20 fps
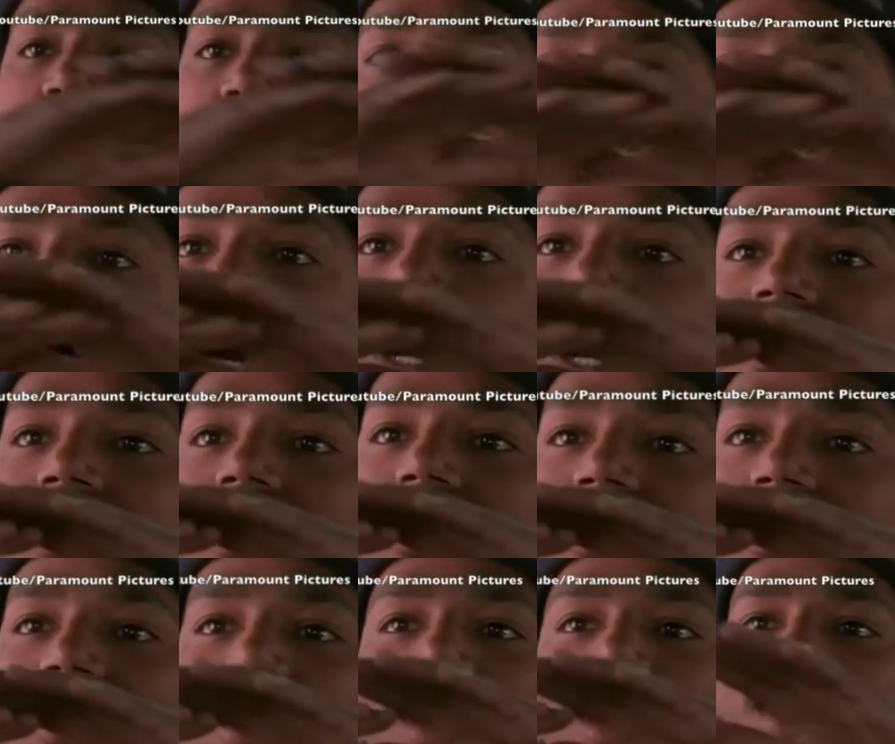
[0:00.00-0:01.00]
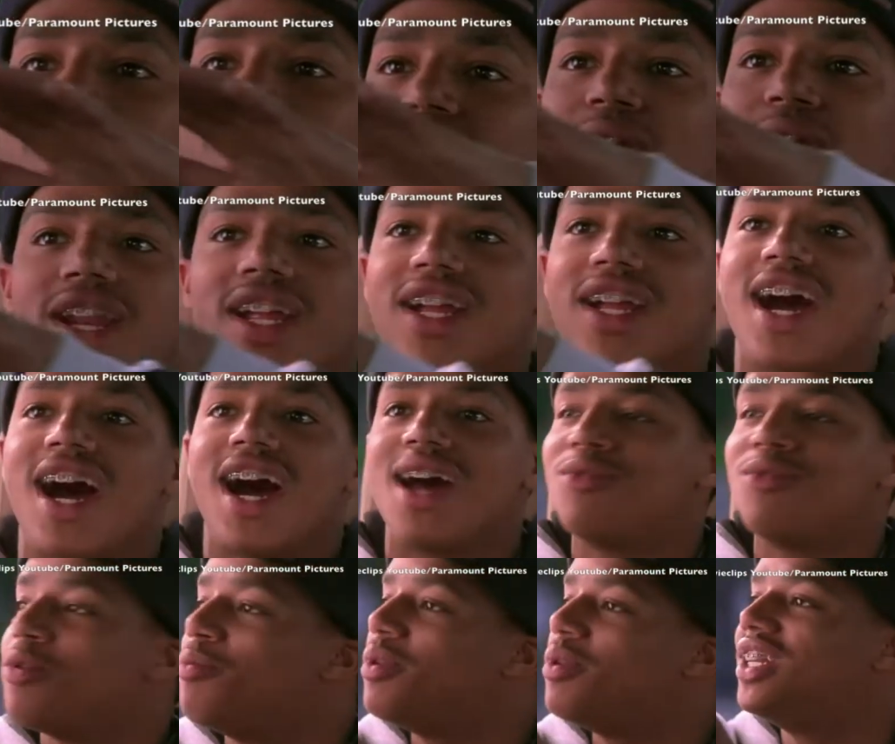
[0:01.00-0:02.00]
came out. Wow. I'm 43
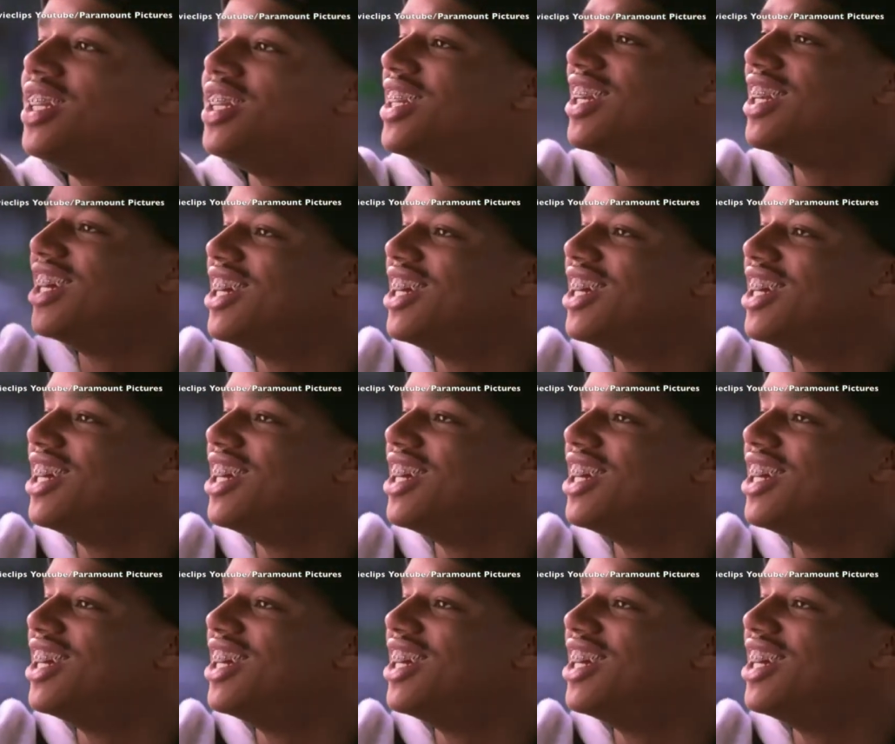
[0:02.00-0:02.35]
now.